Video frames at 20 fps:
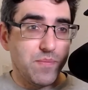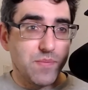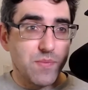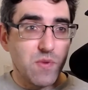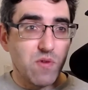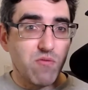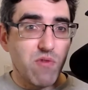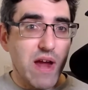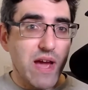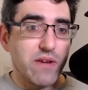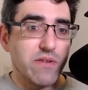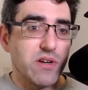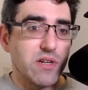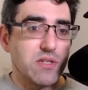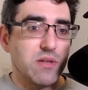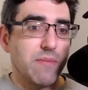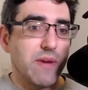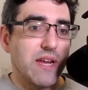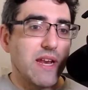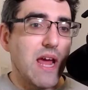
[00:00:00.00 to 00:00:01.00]
router
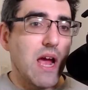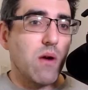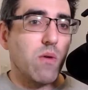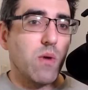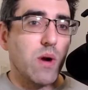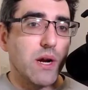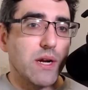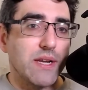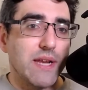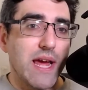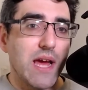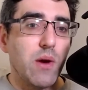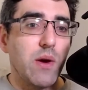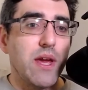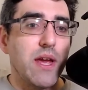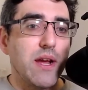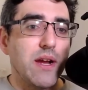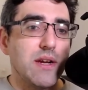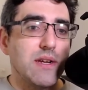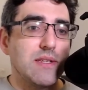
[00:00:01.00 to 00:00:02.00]
to my network. Now,
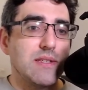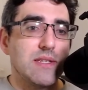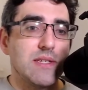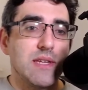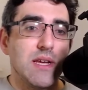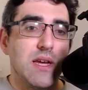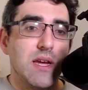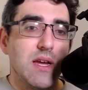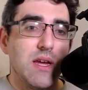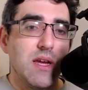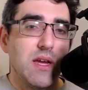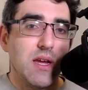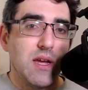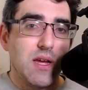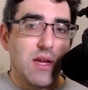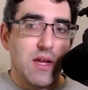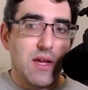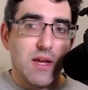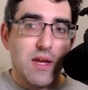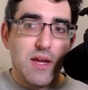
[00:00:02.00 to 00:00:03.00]
here's
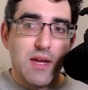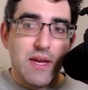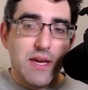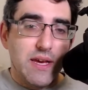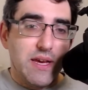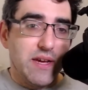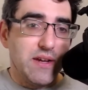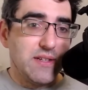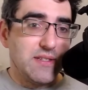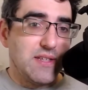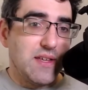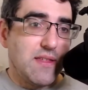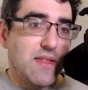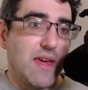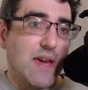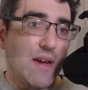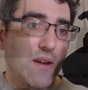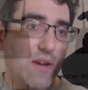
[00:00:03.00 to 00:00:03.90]
the thing.